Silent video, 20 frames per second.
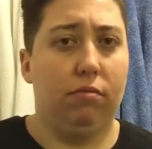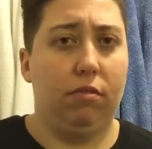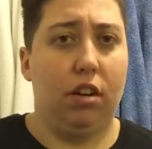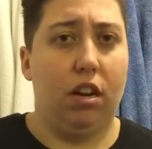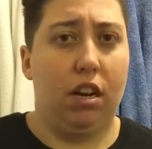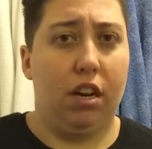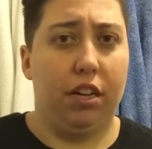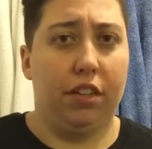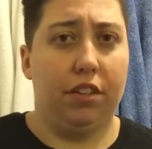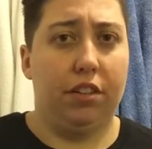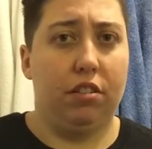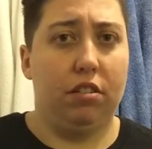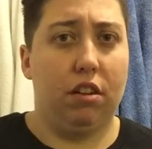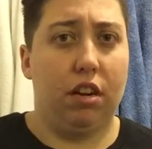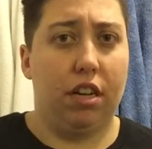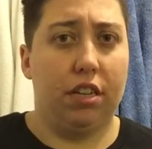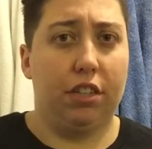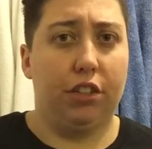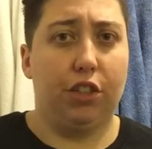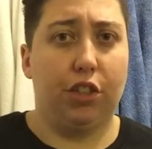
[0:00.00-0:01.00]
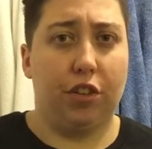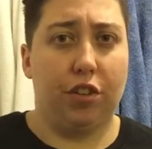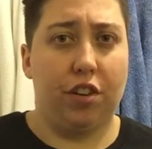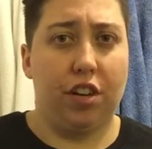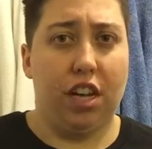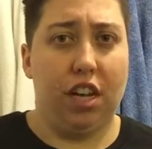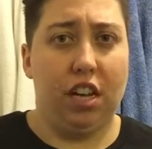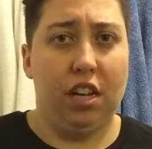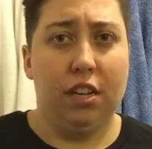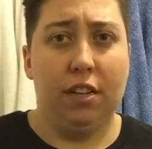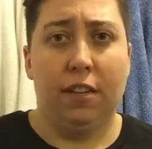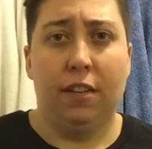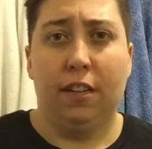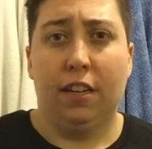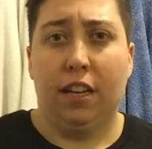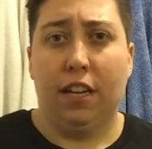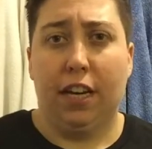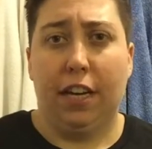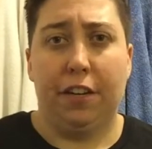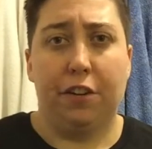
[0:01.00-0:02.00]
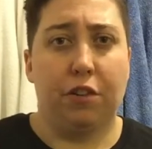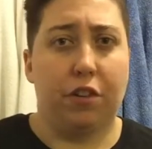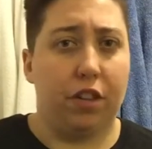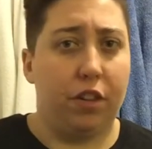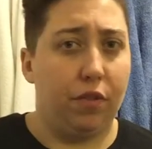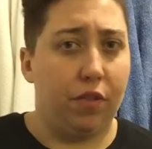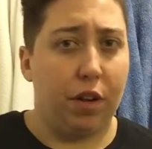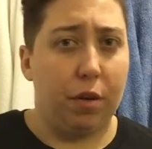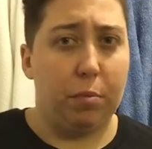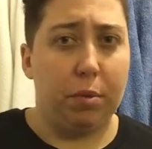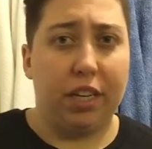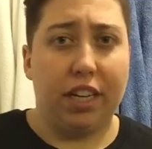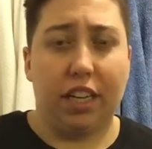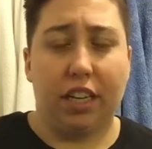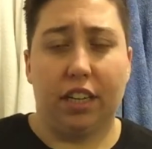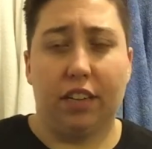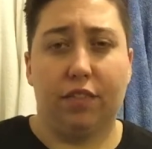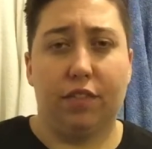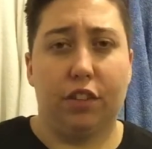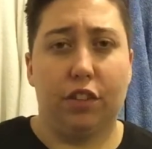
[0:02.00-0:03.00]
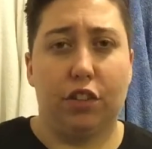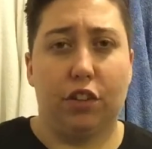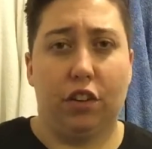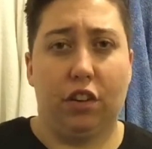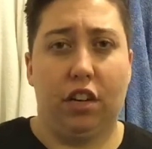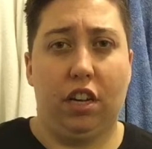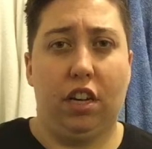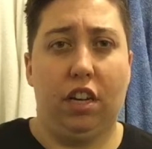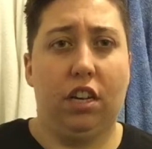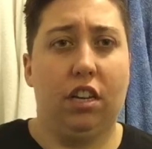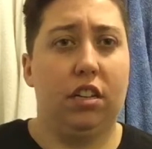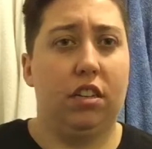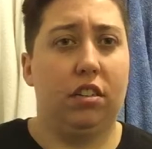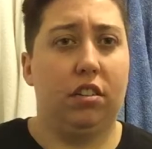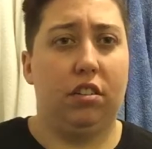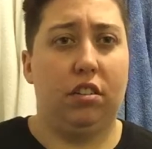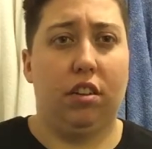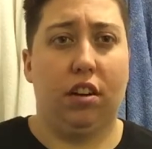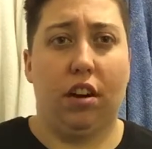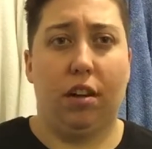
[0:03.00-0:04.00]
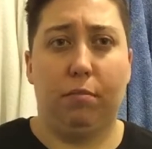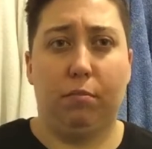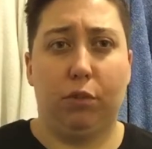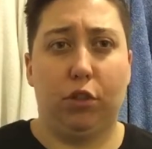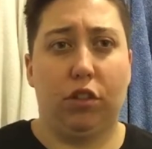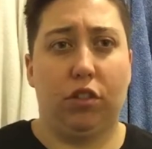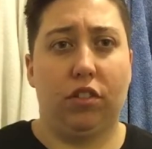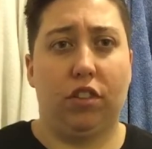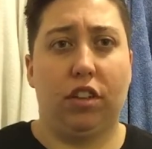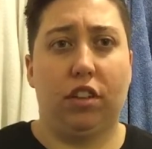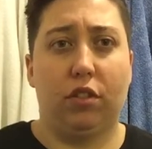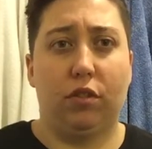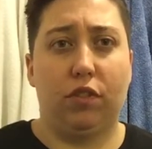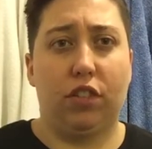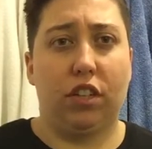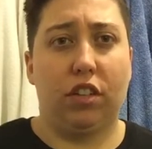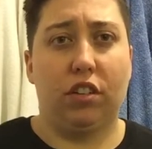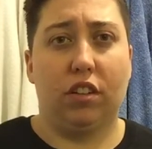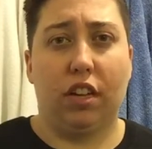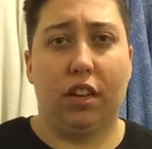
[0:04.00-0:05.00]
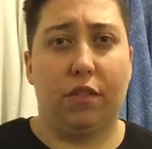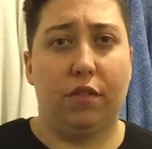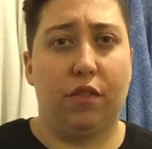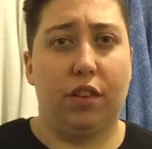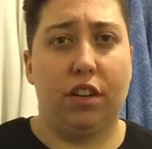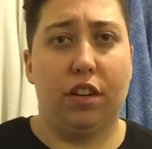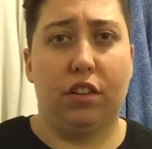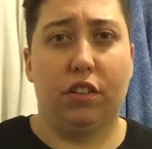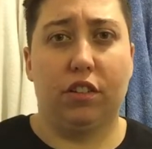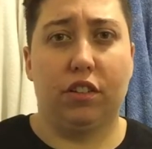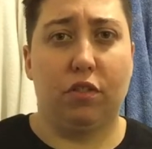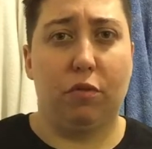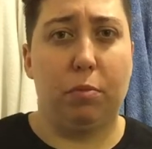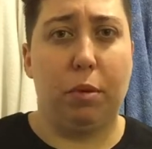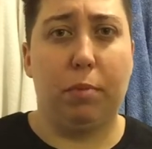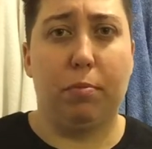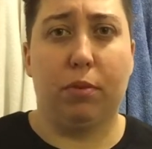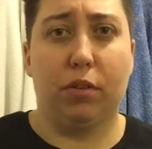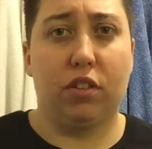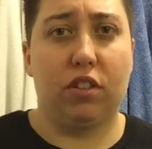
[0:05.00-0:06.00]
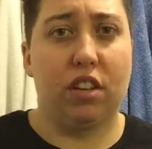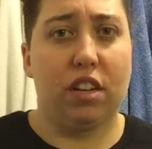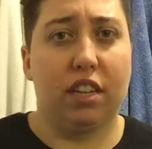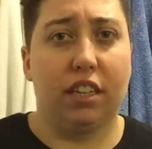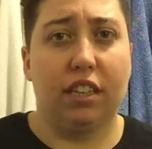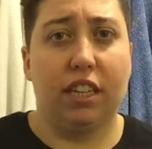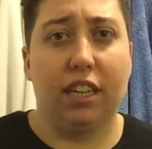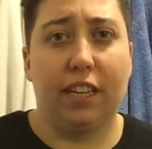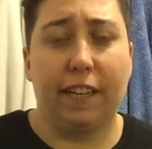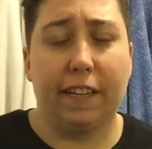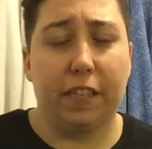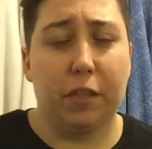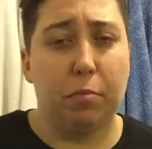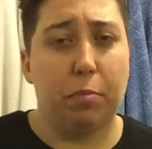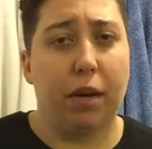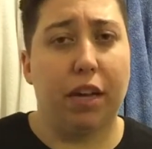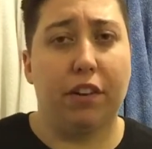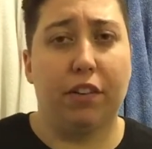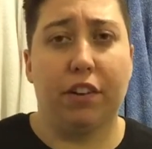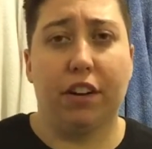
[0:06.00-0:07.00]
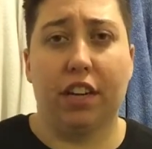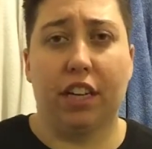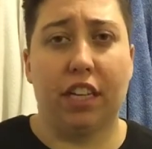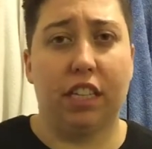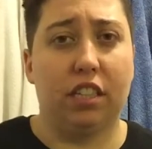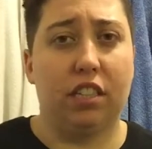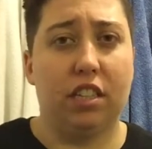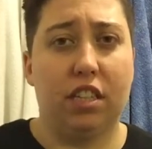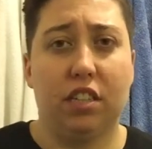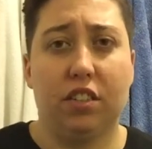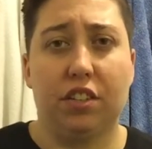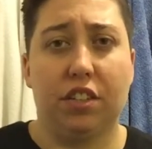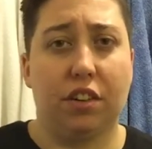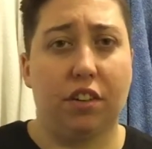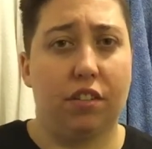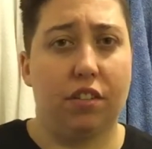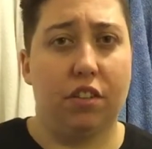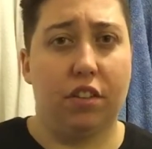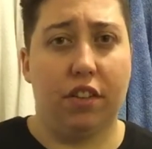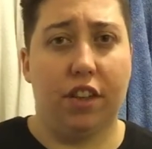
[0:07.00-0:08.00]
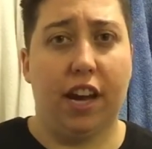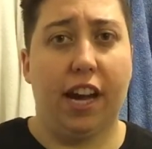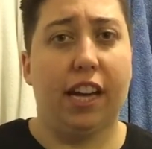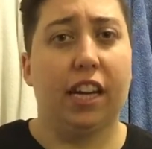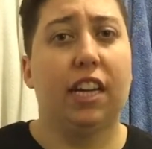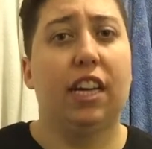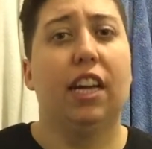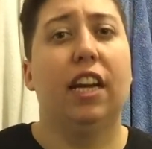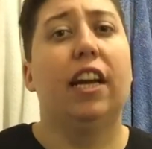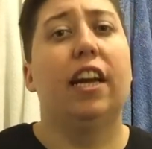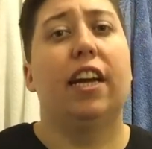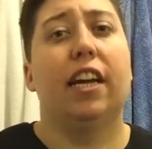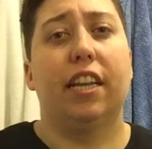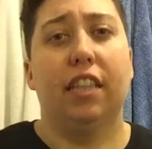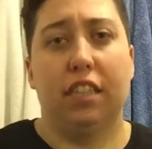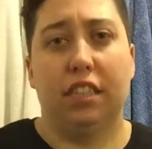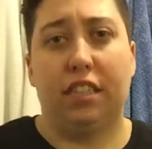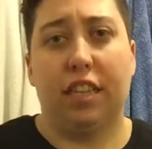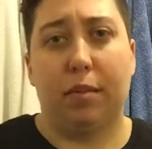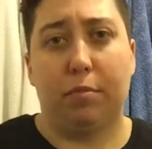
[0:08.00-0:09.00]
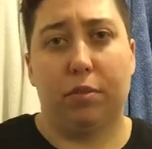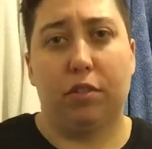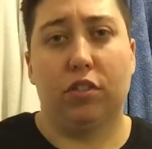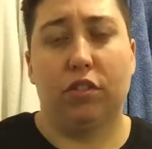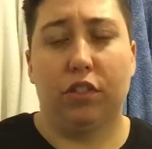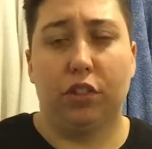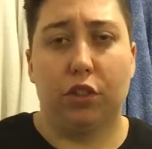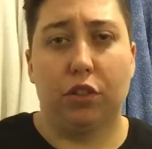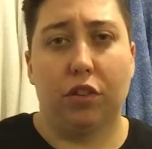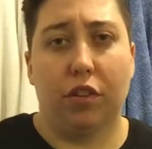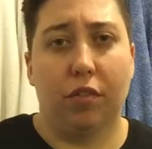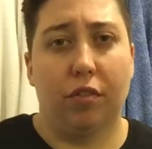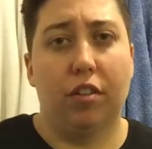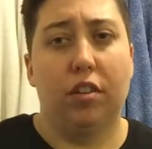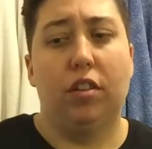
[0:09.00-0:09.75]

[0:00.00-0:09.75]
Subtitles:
on a journey and you're at the very beginning of the journey, I'm sure that you've seen a lot of videos of people saying that it gets better and it gets easier and all that. It is absolutely true.